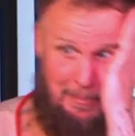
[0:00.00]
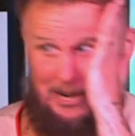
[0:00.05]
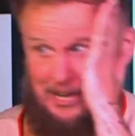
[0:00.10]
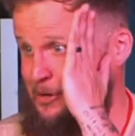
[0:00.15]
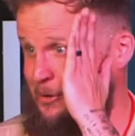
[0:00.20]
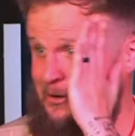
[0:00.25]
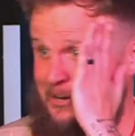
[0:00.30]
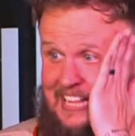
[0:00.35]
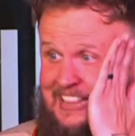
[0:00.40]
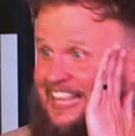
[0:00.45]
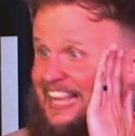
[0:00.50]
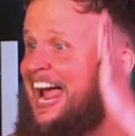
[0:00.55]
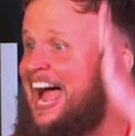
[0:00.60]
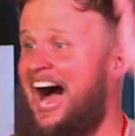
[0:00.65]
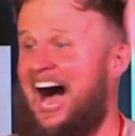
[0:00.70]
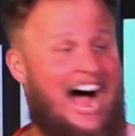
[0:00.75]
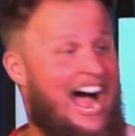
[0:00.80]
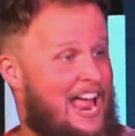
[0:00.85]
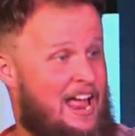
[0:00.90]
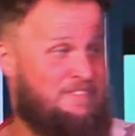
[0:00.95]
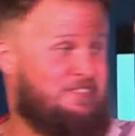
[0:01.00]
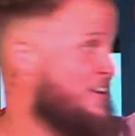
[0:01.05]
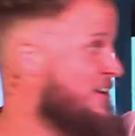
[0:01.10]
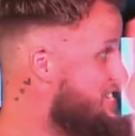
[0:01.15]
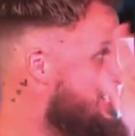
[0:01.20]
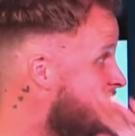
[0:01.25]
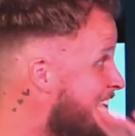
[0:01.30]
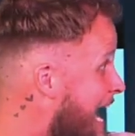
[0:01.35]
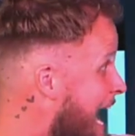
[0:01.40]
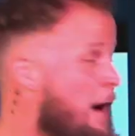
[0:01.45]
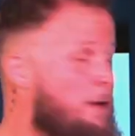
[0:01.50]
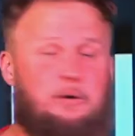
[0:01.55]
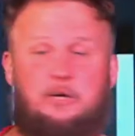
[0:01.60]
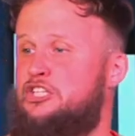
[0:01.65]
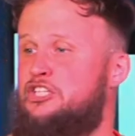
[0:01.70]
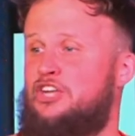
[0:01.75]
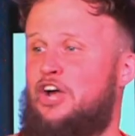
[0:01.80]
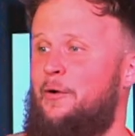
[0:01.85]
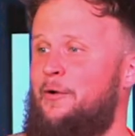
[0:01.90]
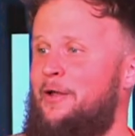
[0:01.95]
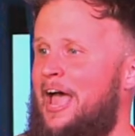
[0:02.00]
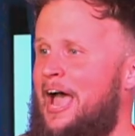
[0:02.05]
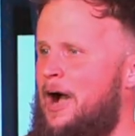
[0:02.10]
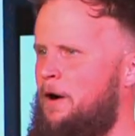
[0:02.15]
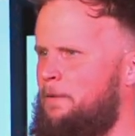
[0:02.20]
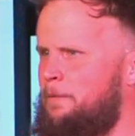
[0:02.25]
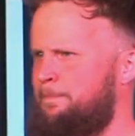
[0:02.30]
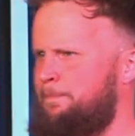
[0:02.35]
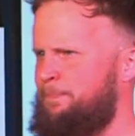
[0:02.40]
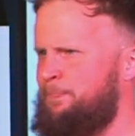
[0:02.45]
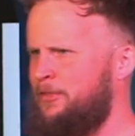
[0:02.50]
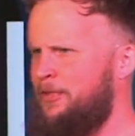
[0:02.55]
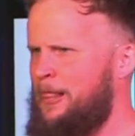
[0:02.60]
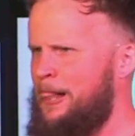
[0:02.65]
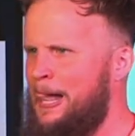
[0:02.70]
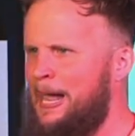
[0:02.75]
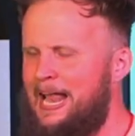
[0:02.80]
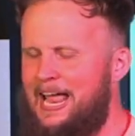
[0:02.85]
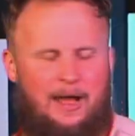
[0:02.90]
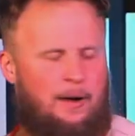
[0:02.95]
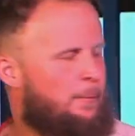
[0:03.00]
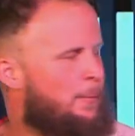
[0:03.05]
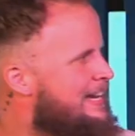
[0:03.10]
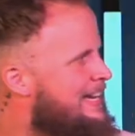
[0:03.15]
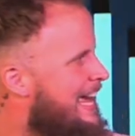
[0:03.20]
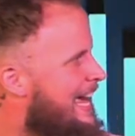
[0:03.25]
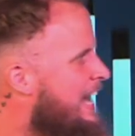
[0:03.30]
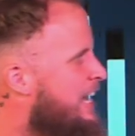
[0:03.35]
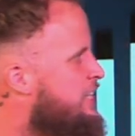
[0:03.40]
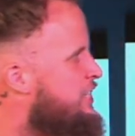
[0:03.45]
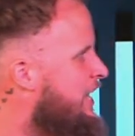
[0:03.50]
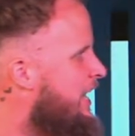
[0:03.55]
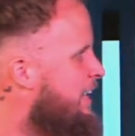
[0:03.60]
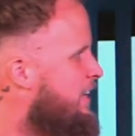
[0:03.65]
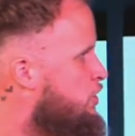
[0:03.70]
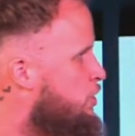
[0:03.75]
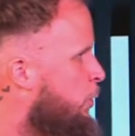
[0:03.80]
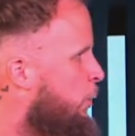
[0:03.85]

I'm not doing nothing. I was sold out. And one day I checked